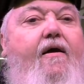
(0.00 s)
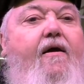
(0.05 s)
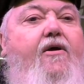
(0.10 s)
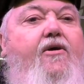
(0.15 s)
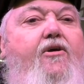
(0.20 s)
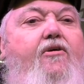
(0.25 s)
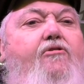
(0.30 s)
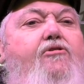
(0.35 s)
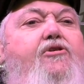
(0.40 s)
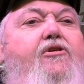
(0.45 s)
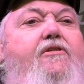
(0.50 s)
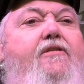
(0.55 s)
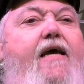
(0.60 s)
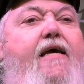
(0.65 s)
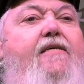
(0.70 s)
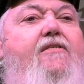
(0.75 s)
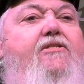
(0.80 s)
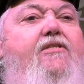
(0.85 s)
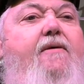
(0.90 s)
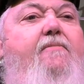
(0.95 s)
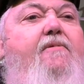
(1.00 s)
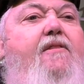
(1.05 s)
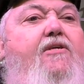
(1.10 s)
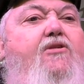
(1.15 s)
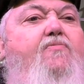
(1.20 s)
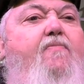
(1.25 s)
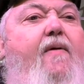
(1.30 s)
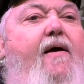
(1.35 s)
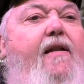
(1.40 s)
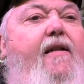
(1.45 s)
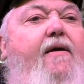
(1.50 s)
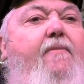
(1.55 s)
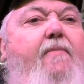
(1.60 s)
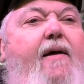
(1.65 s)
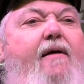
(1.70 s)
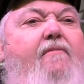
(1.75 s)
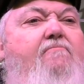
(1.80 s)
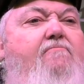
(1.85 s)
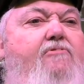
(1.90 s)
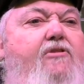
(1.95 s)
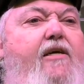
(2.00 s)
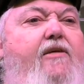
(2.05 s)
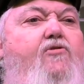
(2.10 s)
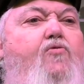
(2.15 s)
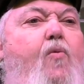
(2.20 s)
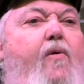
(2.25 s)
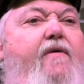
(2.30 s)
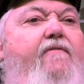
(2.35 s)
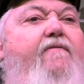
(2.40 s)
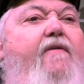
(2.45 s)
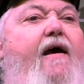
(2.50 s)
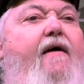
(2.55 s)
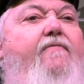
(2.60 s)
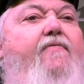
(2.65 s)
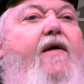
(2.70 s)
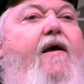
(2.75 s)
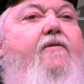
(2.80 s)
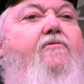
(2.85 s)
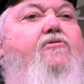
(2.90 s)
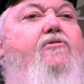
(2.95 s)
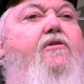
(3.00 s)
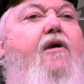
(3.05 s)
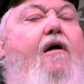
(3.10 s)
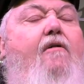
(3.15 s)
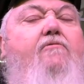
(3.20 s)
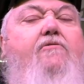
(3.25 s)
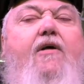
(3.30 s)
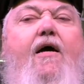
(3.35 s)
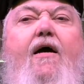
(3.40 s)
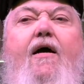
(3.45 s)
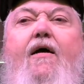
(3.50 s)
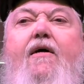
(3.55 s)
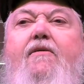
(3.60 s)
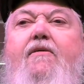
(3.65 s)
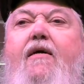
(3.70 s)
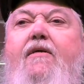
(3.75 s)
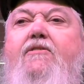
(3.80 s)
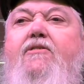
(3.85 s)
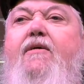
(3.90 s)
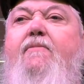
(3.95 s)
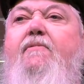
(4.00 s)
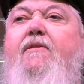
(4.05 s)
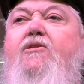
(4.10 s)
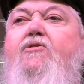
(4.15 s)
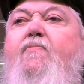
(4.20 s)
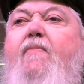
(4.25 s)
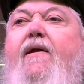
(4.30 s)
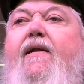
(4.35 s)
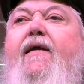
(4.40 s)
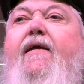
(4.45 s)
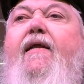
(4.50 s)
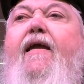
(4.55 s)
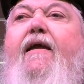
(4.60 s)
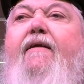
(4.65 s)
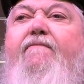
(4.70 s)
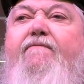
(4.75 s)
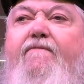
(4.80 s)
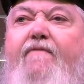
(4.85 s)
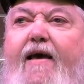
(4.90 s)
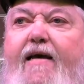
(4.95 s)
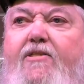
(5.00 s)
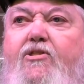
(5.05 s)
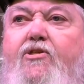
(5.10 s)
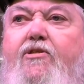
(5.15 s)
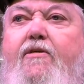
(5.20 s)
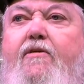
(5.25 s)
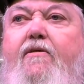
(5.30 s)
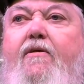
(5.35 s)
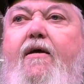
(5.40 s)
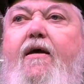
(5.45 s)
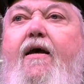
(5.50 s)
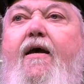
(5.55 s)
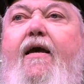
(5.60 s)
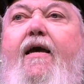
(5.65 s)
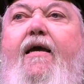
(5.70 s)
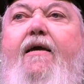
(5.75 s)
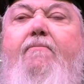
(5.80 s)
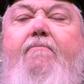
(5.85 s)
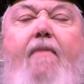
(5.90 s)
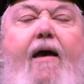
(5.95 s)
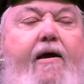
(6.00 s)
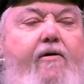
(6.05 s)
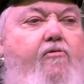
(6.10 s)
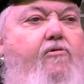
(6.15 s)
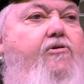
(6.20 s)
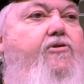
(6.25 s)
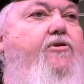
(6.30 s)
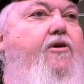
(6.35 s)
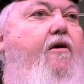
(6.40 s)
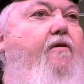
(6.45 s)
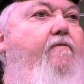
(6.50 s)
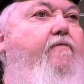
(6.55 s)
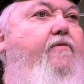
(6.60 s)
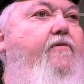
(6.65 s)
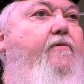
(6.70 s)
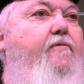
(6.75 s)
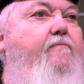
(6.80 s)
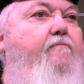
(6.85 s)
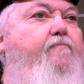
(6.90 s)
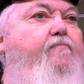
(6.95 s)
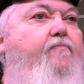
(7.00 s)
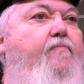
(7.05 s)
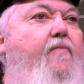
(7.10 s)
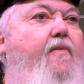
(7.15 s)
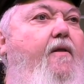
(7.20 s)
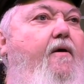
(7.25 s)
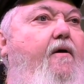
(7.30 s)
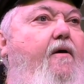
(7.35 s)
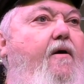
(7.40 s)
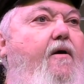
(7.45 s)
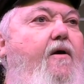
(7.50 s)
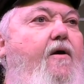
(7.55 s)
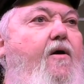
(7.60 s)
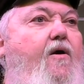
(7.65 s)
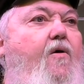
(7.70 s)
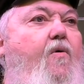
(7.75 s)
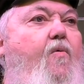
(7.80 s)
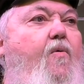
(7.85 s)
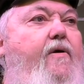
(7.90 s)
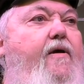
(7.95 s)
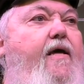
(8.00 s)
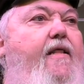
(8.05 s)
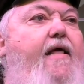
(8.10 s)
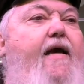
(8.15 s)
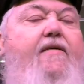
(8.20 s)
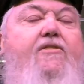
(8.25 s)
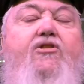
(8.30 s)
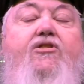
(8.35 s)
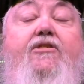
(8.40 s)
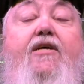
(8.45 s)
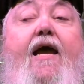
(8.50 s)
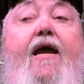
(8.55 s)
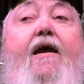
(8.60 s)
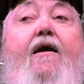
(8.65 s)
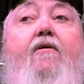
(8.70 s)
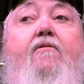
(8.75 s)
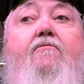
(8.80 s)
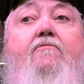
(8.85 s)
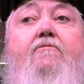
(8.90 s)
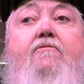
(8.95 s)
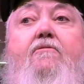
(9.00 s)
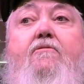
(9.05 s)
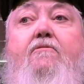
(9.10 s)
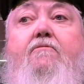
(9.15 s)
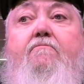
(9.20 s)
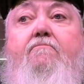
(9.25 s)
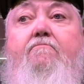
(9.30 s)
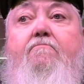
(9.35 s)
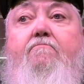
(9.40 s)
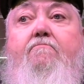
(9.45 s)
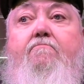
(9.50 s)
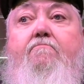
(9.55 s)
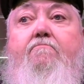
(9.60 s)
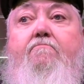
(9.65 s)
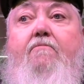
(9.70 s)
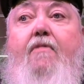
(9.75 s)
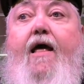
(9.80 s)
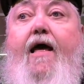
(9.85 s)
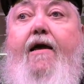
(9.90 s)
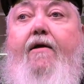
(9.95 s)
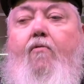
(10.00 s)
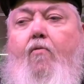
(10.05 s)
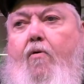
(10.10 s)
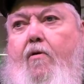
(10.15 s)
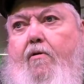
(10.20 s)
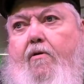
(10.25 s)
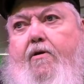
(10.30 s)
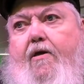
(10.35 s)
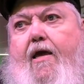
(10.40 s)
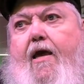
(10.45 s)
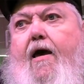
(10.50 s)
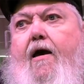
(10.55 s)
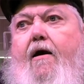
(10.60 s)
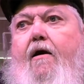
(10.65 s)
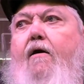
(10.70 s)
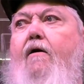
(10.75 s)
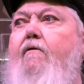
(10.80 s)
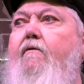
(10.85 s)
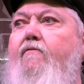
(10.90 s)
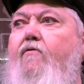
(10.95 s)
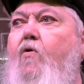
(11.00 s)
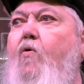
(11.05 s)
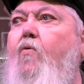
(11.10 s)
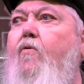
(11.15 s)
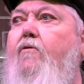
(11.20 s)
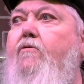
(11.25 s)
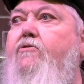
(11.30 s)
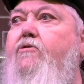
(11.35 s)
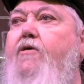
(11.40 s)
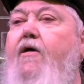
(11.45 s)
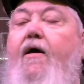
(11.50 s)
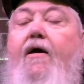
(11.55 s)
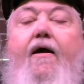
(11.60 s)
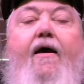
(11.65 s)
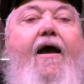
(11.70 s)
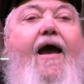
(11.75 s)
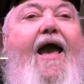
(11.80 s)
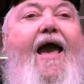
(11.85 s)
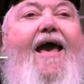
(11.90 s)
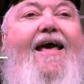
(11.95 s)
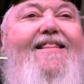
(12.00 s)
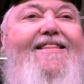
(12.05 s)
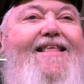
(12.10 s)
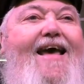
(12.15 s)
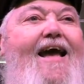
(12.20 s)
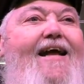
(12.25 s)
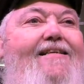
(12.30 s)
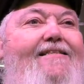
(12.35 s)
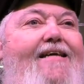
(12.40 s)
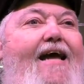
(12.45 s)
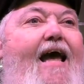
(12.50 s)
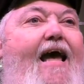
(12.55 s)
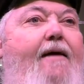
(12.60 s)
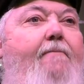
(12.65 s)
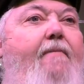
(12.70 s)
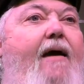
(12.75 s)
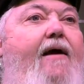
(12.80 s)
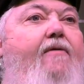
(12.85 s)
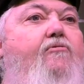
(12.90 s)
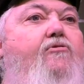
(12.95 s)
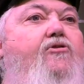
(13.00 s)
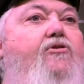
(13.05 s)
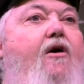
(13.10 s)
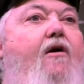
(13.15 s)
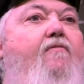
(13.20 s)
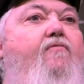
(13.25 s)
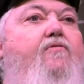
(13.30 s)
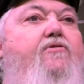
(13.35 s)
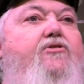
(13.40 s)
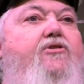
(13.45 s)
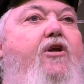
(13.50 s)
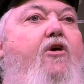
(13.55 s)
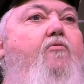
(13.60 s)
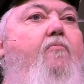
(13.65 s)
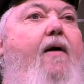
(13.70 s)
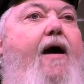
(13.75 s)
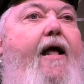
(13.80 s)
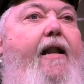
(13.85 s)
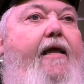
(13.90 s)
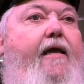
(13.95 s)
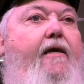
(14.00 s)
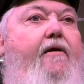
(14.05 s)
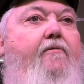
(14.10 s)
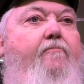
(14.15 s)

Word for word: you should take some of this money, about say $25,000, take some of this money and invest it in Microsoft. Well, now that sounds like, well, yeah, of course. At that time, Microsoft was nobody.